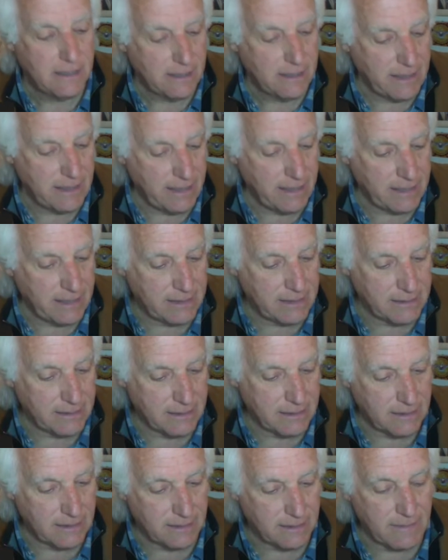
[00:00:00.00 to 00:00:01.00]
And
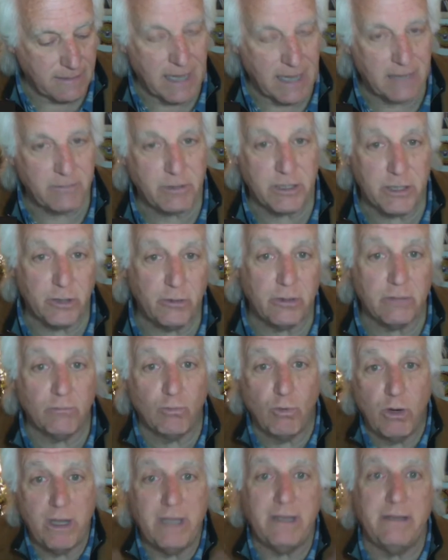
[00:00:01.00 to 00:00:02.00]
uh, I would do it
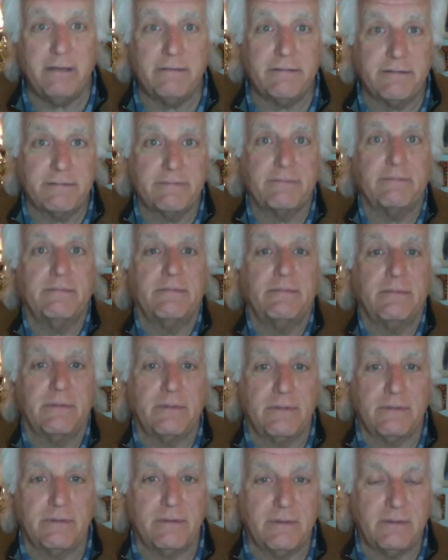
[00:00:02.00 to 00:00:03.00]
with
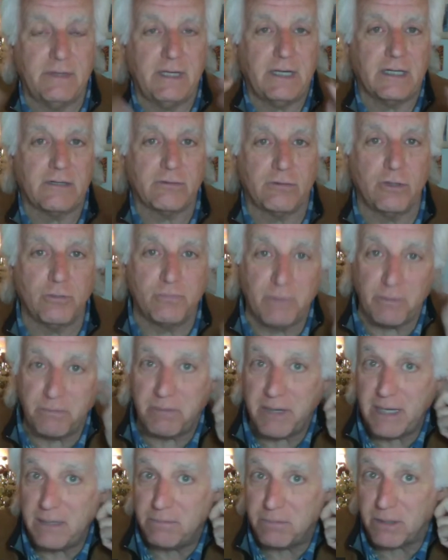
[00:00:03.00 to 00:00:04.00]
a group of
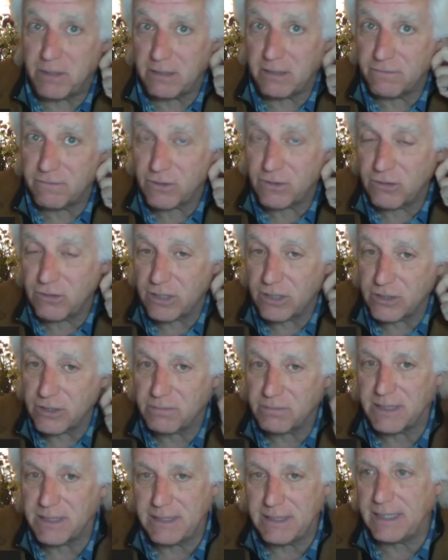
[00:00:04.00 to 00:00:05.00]
people, of course.
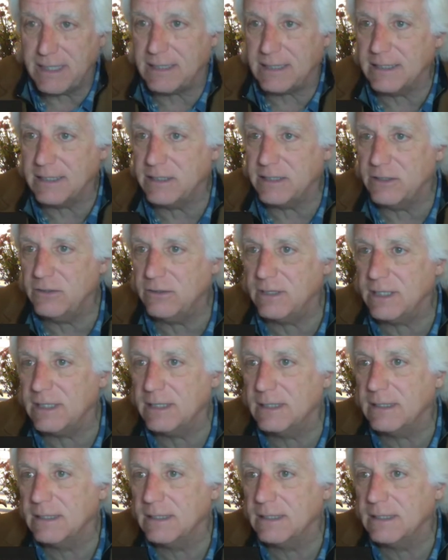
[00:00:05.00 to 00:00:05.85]
But yeah, I'd do that.